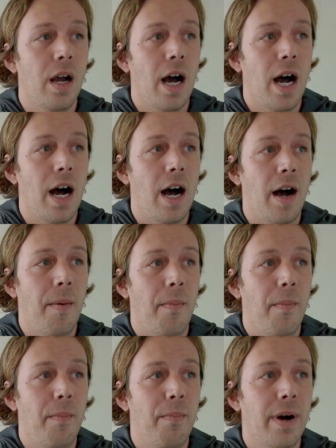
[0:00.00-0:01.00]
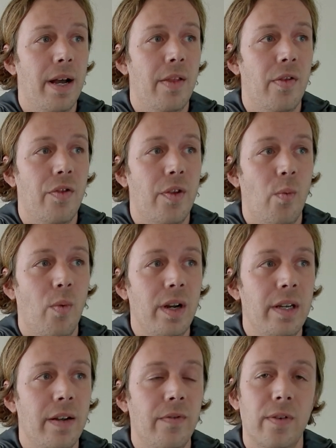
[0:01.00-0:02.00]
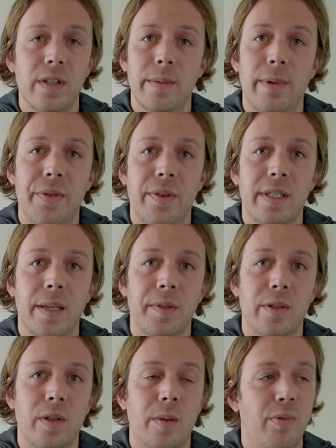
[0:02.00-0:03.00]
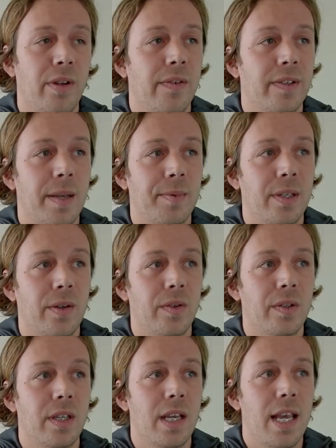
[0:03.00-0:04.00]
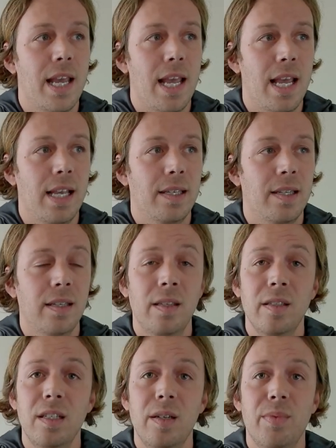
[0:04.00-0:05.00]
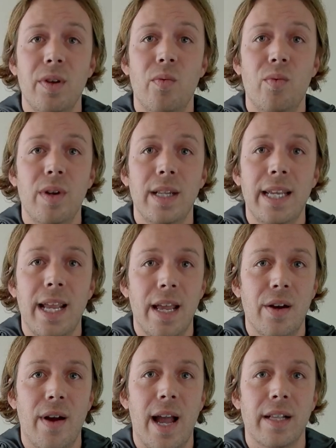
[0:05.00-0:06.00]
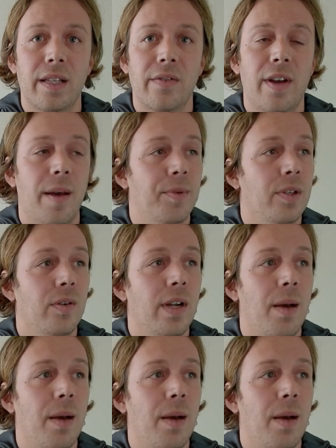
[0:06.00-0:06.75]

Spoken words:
But the one difference about this episode and the previous episodes is this is going to be a really interactive episode.